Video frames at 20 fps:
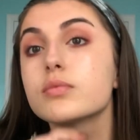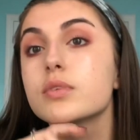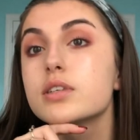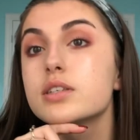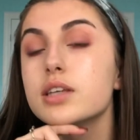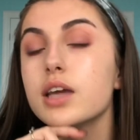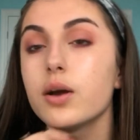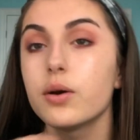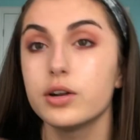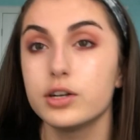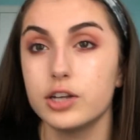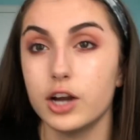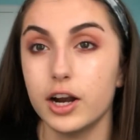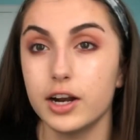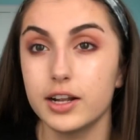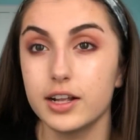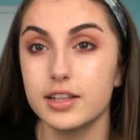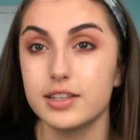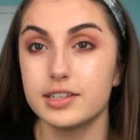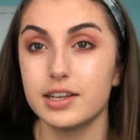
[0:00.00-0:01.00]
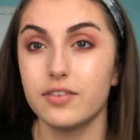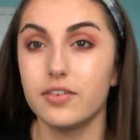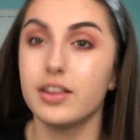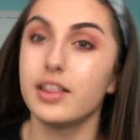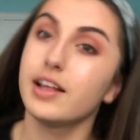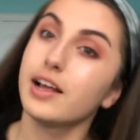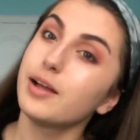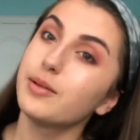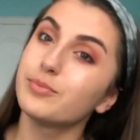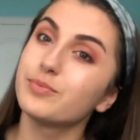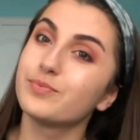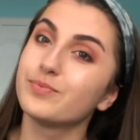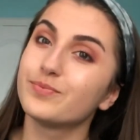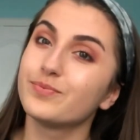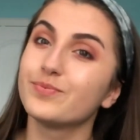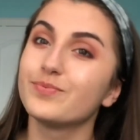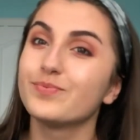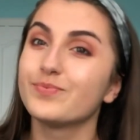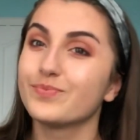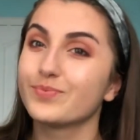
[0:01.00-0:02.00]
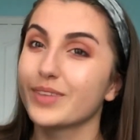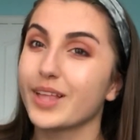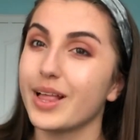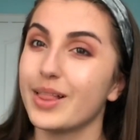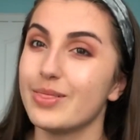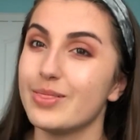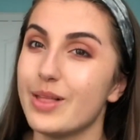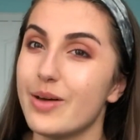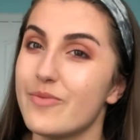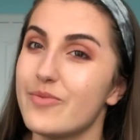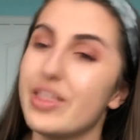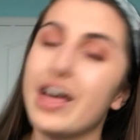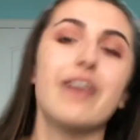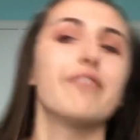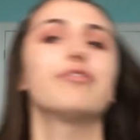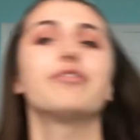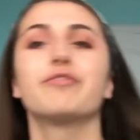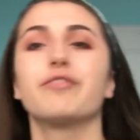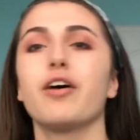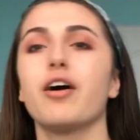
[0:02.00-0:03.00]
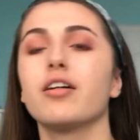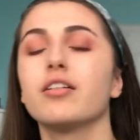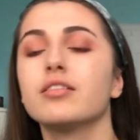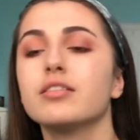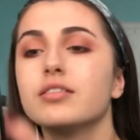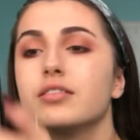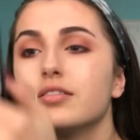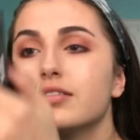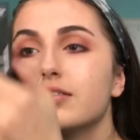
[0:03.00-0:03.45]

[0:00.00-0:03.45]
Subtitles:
See how it darkens everything up? Love that for fall.